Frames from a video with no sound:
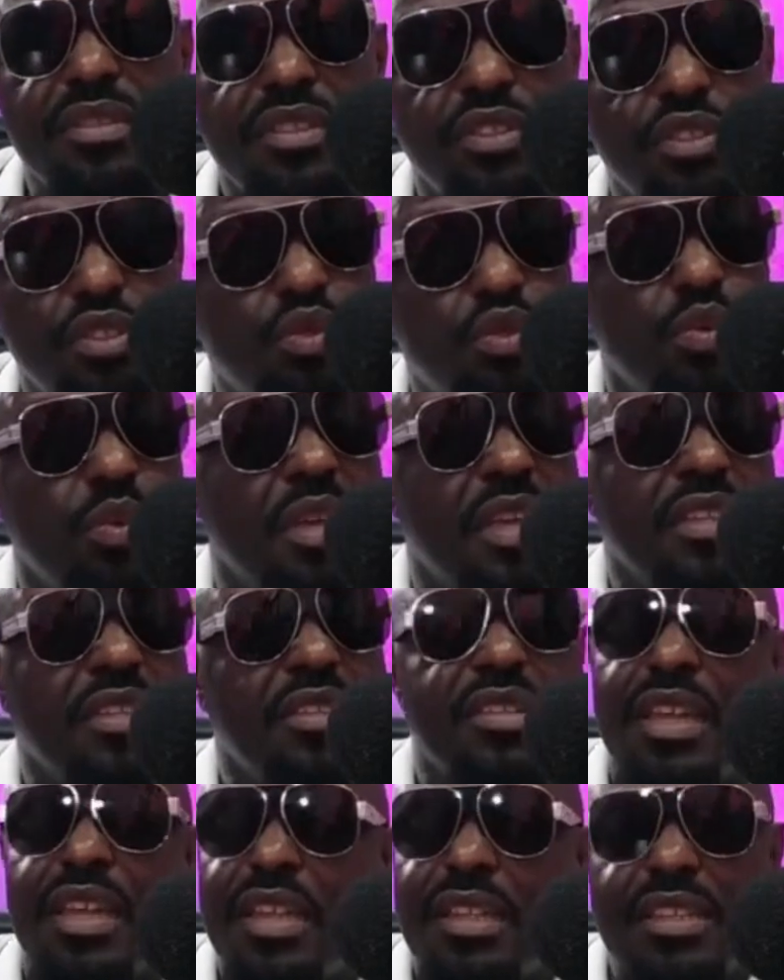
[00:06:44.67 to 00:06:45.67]
took
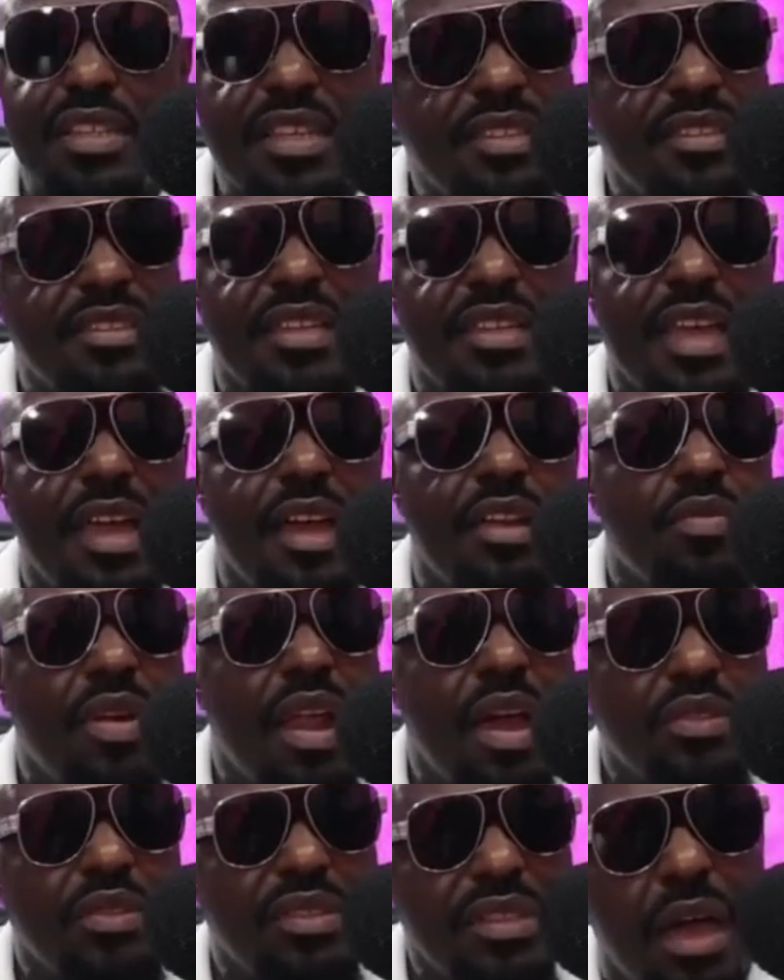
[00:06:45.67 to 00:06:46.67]
an easy
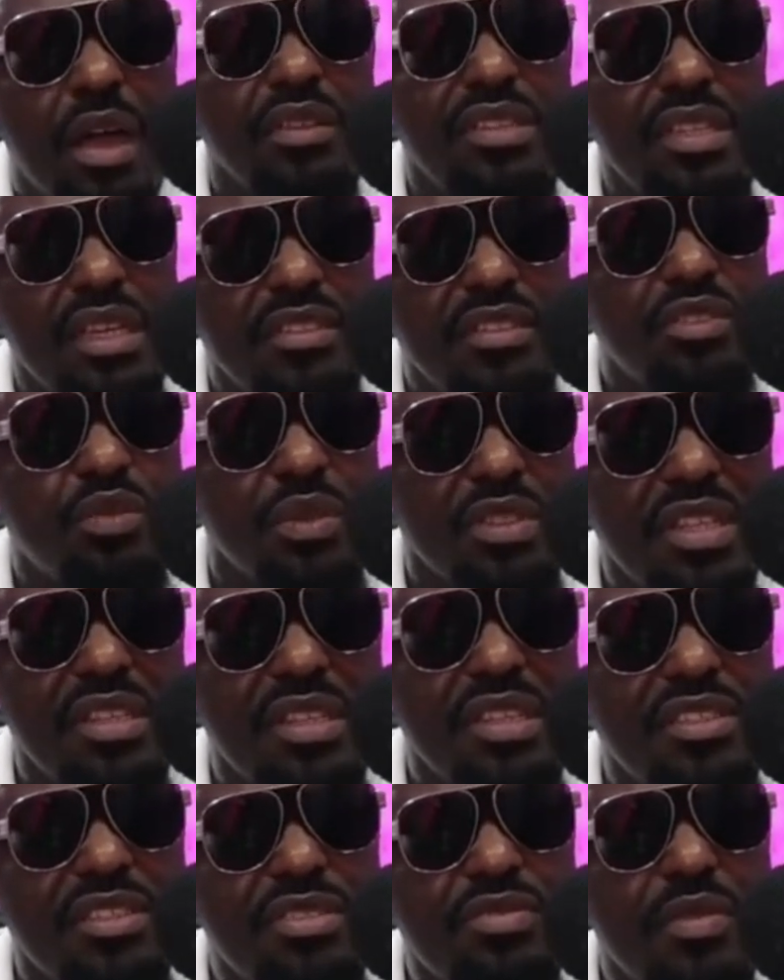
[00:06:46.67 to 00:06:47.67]
route out. Yes, it was an
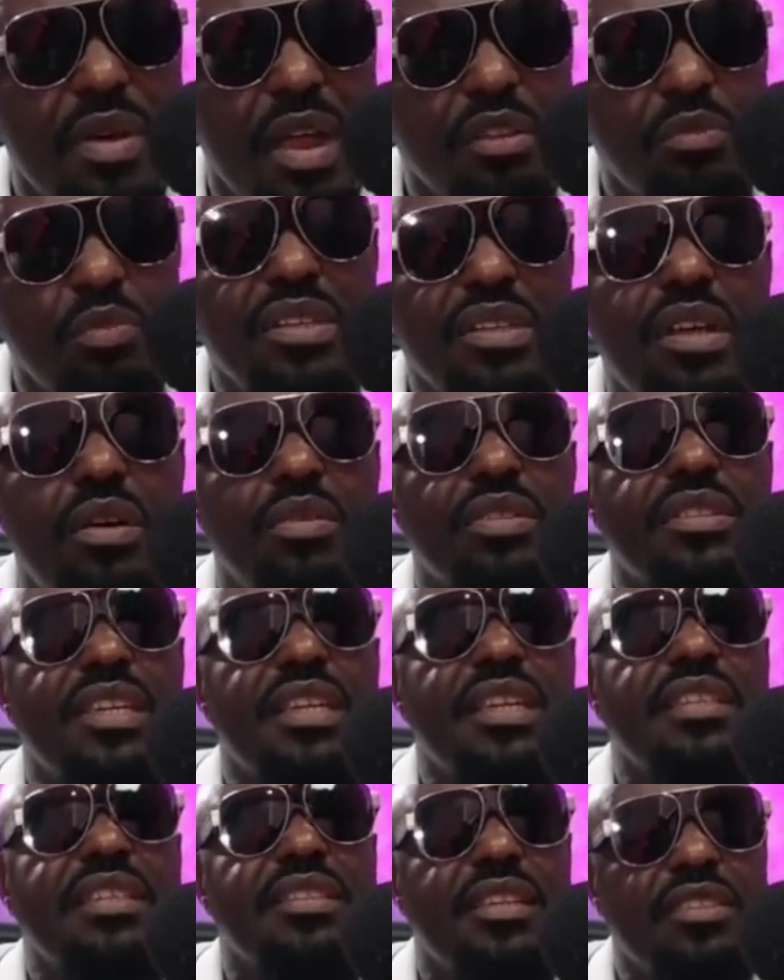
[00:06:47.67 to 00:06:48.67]
easy route, but that was
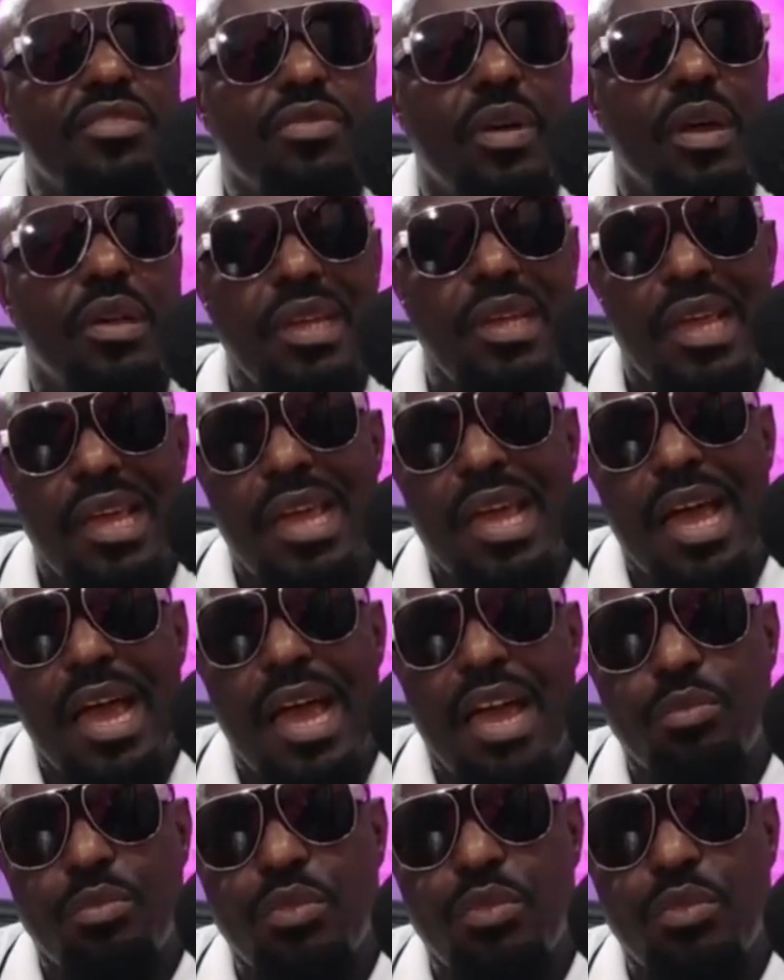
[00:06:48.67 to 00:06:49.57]
the easiest route. I am